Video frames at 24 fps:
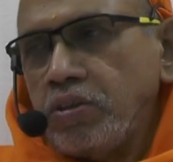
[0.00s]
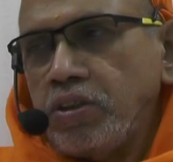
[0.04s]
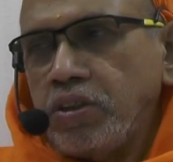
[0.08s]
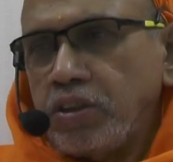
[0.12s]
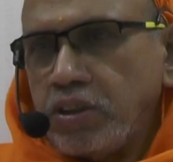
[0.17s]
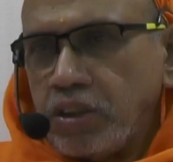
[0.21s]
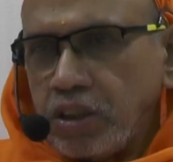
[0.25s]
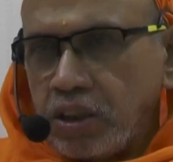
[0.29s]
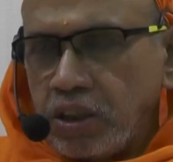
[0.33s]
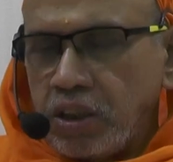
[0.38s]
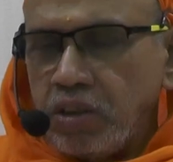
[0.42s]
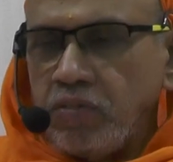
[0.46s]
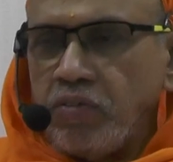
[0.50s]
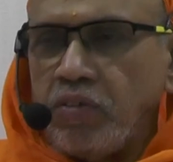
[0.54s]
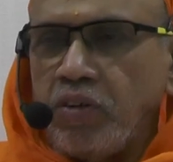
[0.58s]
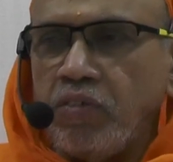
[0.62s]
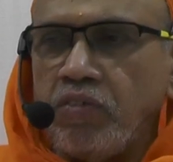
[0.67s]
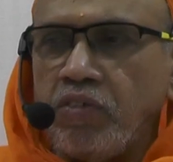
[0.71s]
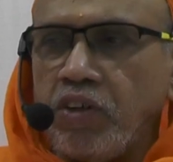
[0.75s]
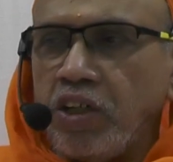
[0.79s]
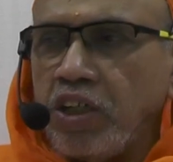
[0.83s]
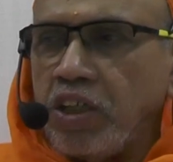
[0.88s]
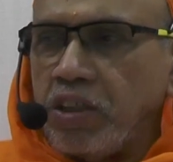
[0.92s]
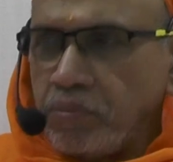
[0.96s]
It is a
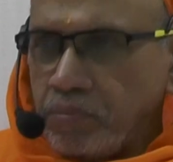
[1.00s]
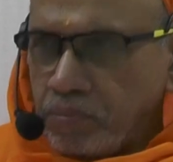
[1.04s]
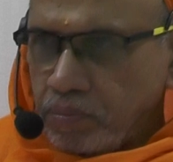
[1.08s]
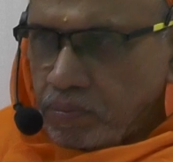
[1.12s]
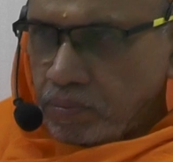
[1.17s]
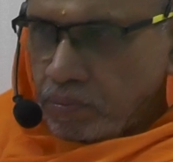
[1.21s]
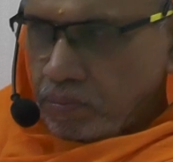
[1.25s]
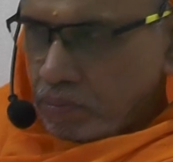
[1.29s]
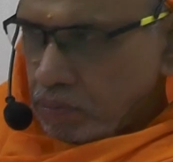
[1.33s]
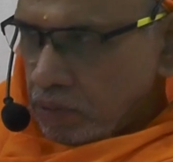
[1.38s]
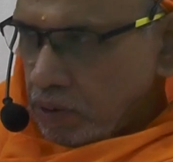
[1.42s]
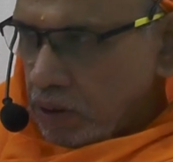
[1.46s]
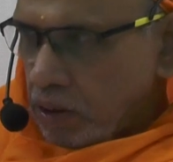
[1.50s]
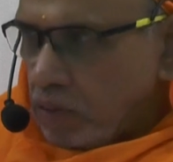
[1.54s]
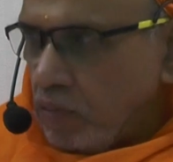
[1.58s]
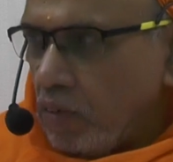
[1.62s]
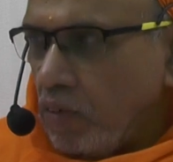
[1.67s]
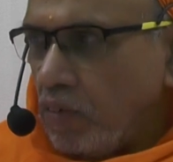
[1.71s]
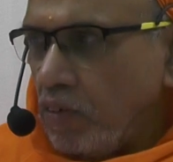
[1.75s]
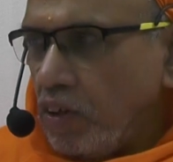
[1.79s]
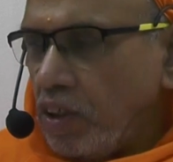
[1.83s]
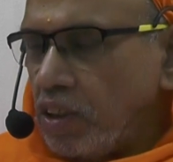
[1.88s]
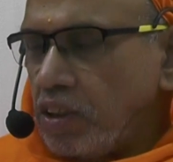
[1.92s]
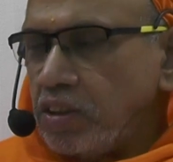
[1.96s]
giveaway.
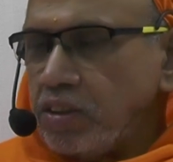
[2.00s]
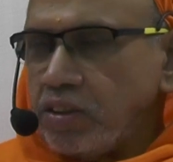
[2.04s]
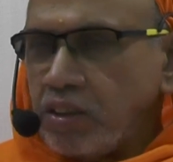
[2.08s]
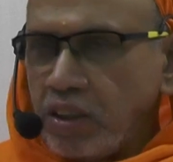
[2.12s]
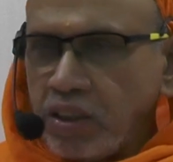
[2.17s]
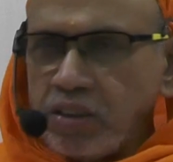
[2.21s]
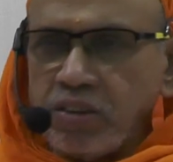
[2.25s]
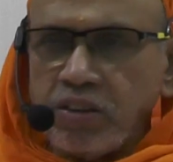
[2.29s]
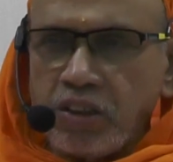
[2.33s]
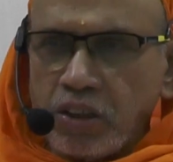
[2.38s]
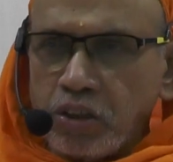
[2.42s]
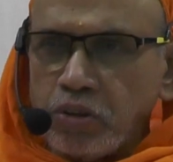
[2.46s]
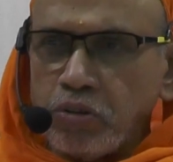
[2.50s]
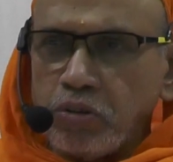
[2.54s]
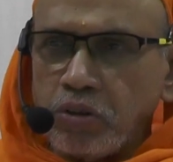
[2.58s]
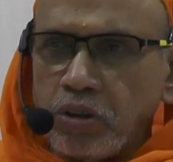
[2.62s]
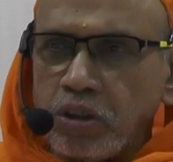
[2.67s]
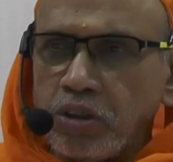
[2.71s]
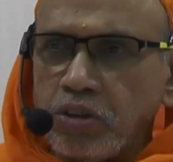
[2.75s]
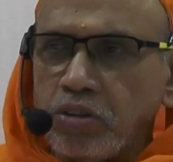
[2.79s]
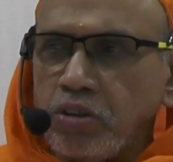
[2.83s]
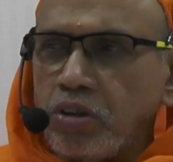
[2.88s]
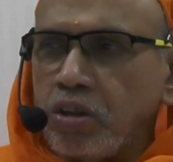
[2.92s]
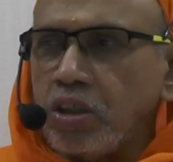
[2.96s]
Giveaway in the sense that you are
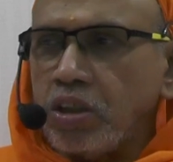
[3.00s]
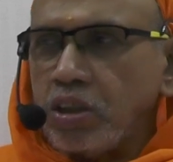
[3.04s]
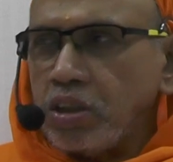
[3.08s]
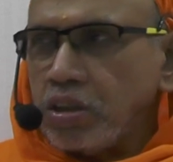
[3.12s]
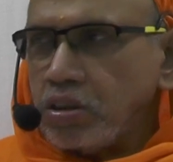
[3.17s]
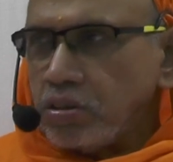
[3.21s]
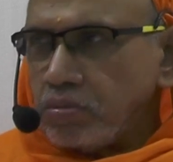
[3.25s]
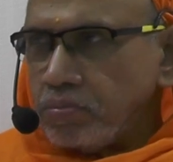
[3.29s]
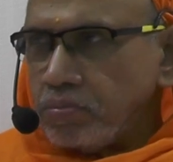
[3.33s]
ignorant.